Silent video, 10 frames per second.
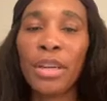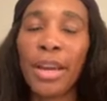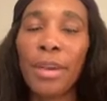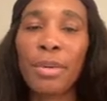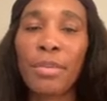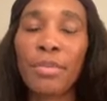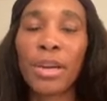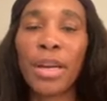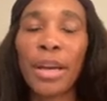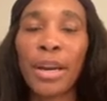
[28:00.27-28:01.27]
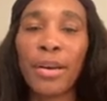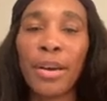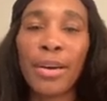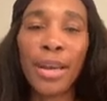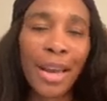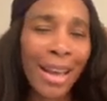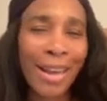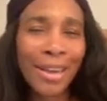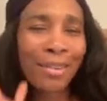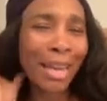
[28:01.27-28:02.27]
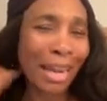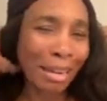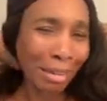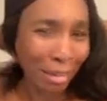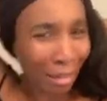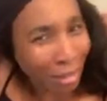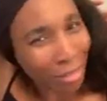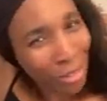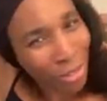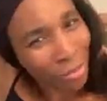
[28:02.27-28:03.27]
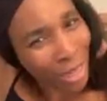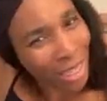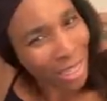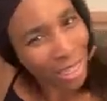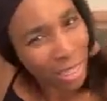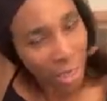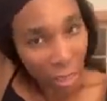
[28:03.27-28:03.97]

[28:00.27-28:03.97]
thing you hate about working out? I don't like cardio too much.